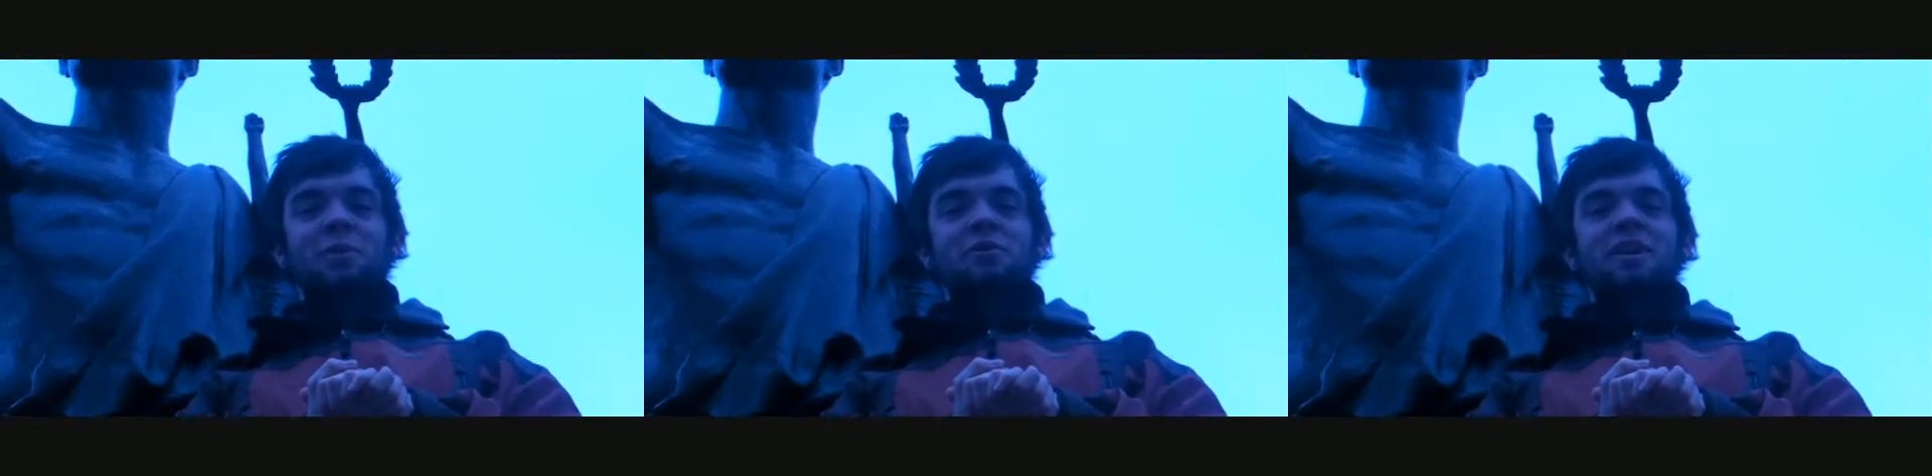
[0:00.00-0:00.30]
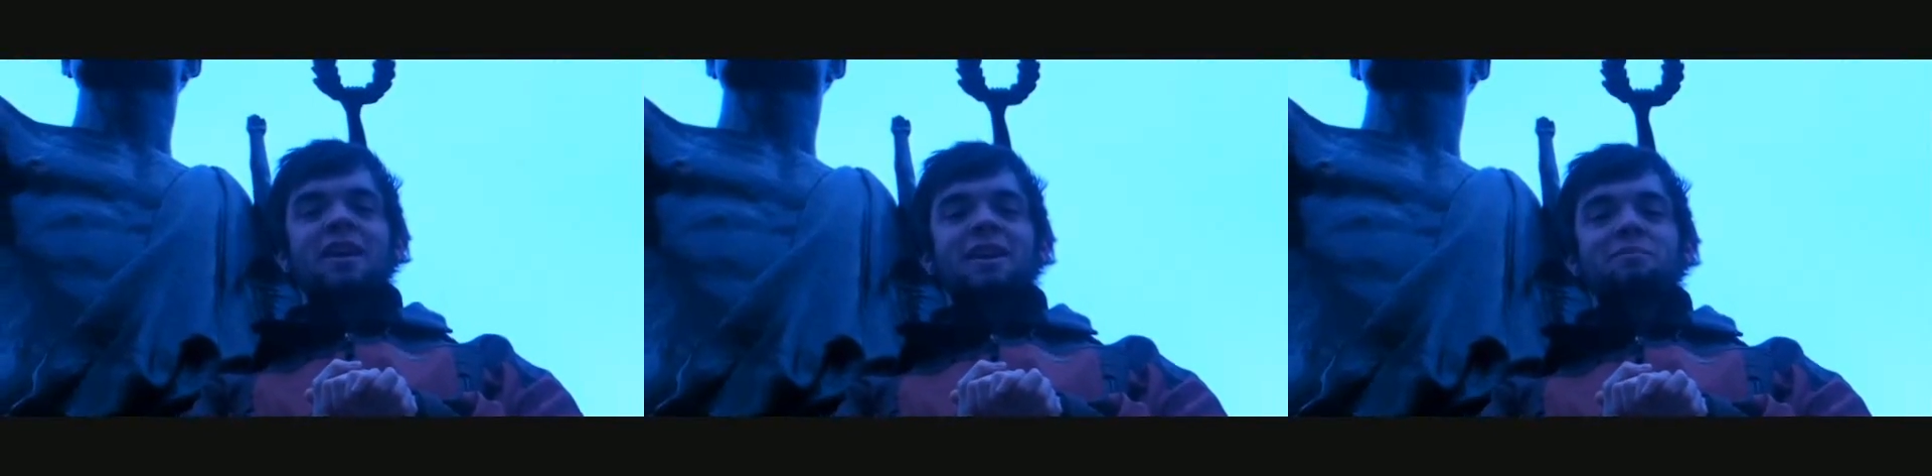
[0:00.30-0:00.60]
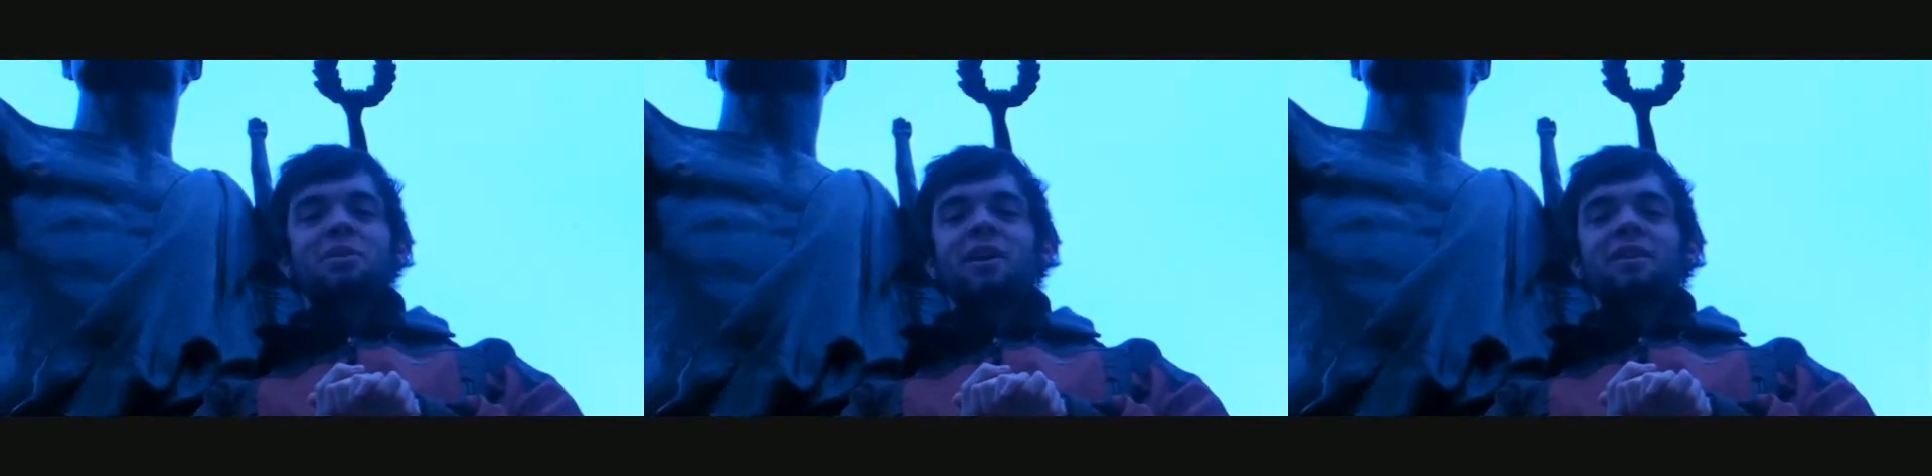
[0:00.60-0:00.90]
we're uniting
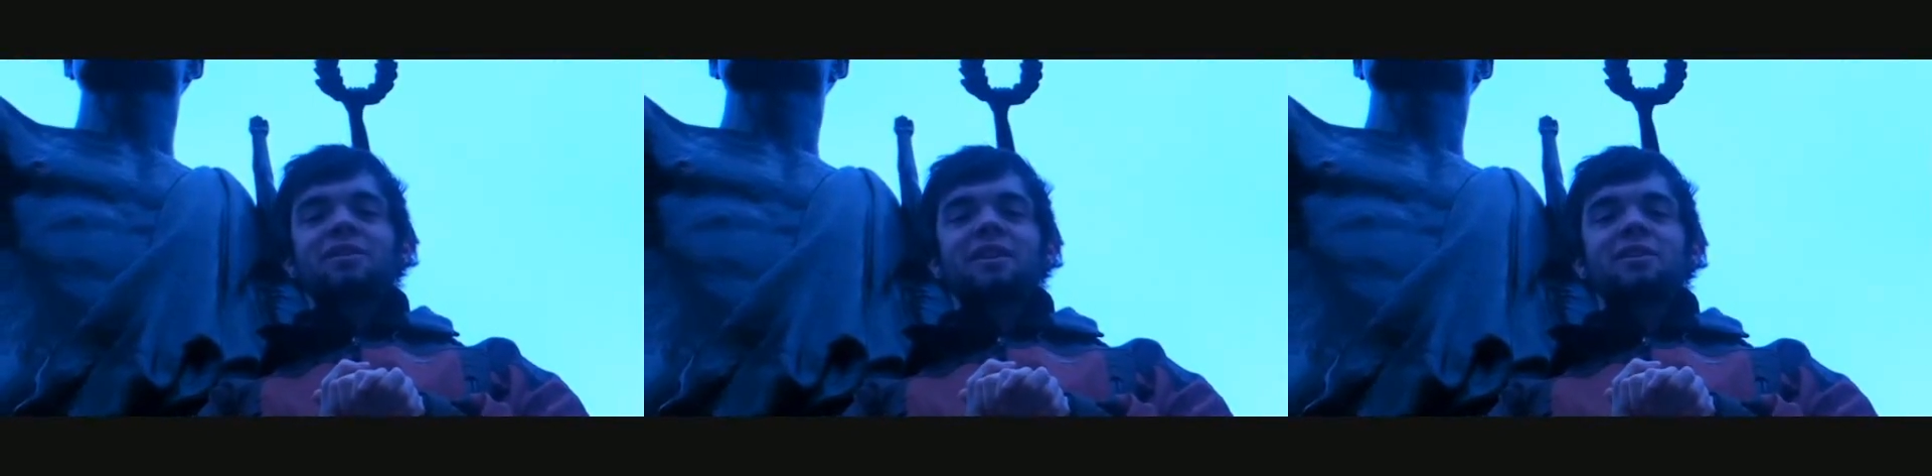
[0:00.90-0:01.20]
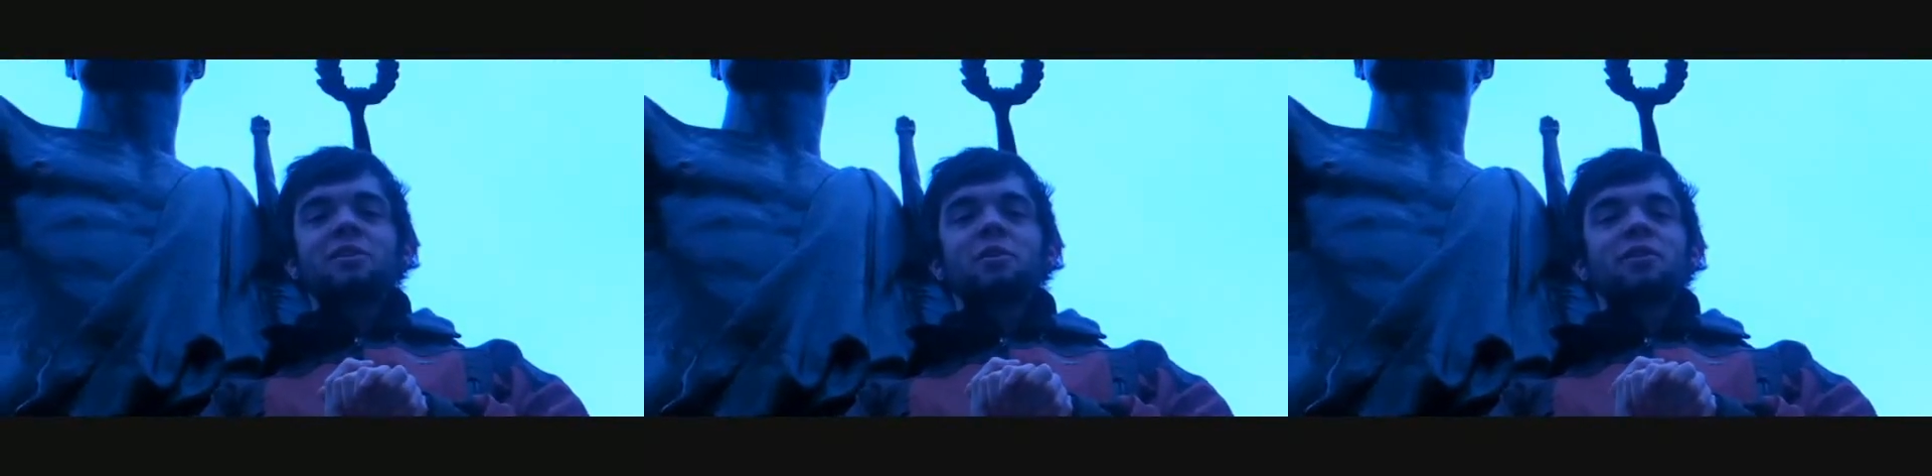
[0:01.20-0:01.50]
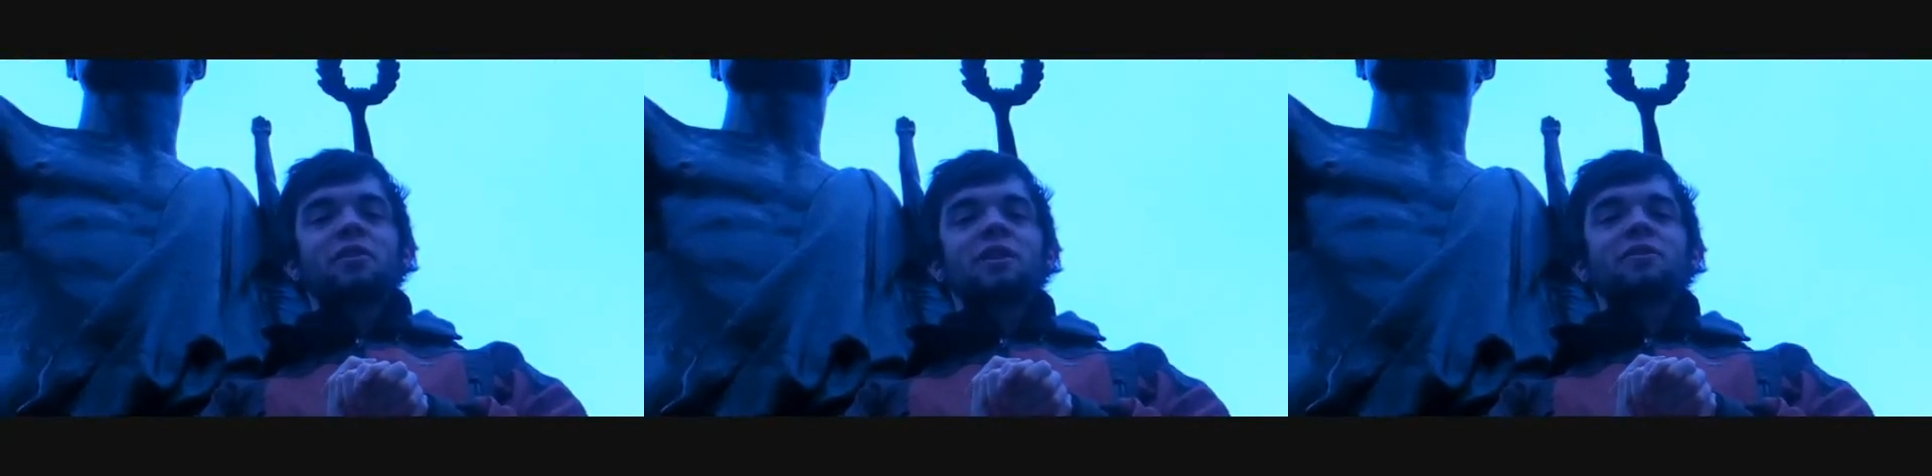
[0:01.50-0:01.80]
in prayer to seek the
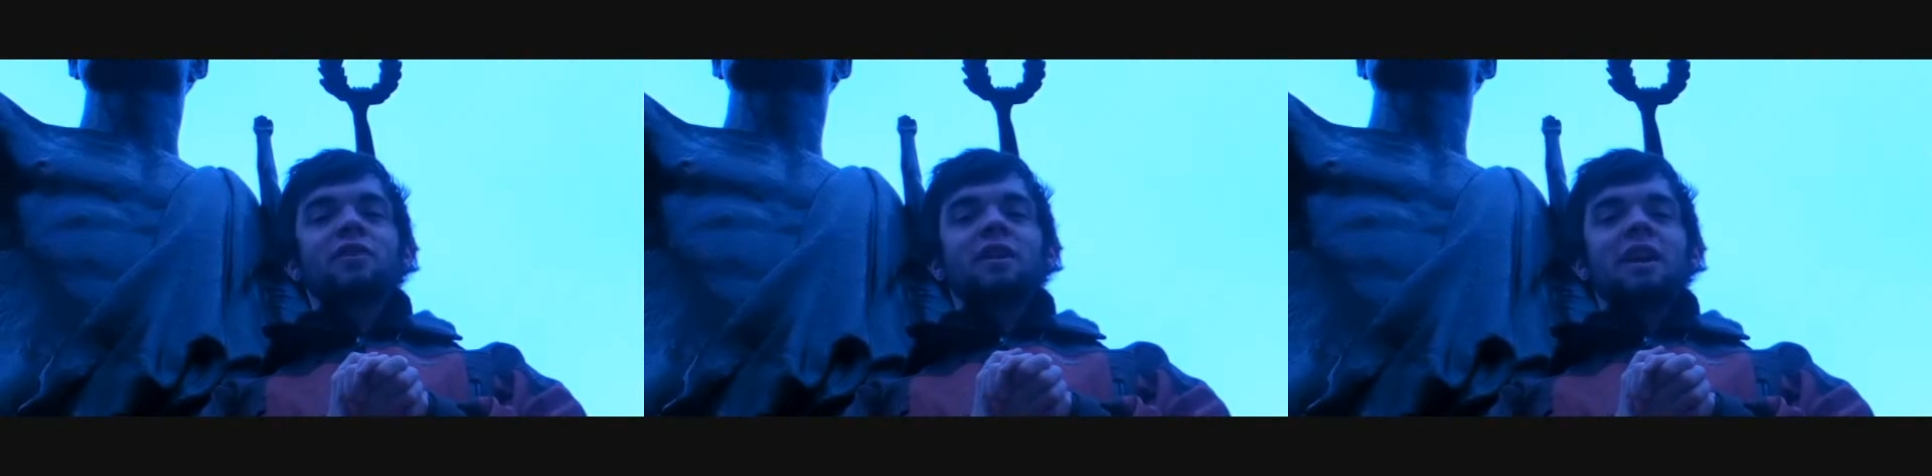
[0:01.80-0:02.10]
Lord's face for our